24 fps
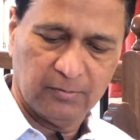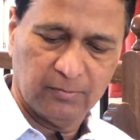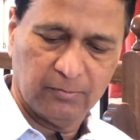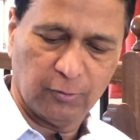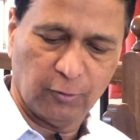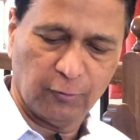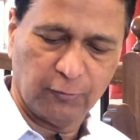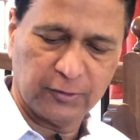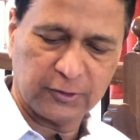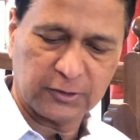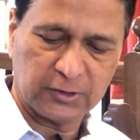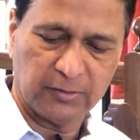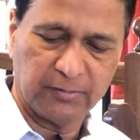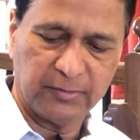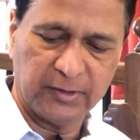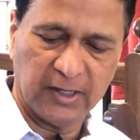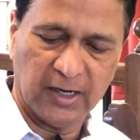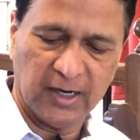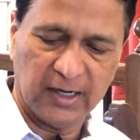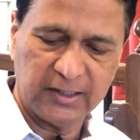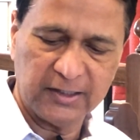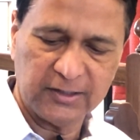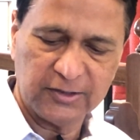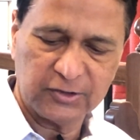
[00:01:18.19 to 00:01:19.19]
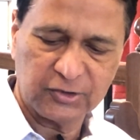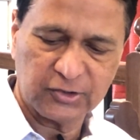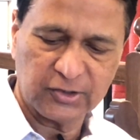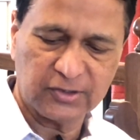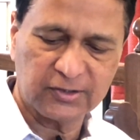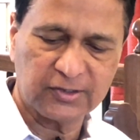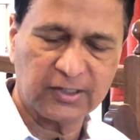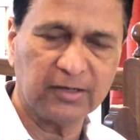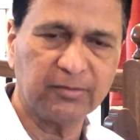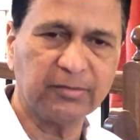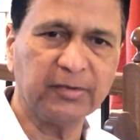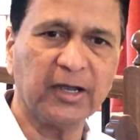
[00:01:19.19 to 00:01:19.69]
Professor Mihaly
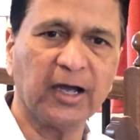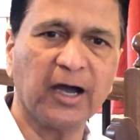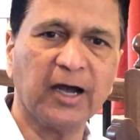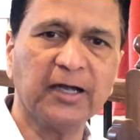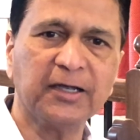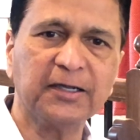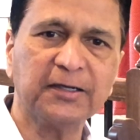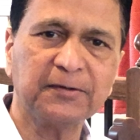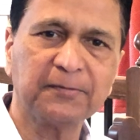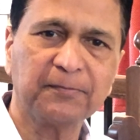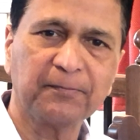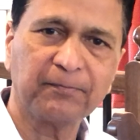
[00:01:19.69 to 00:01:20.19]
Csikszentmihalyi.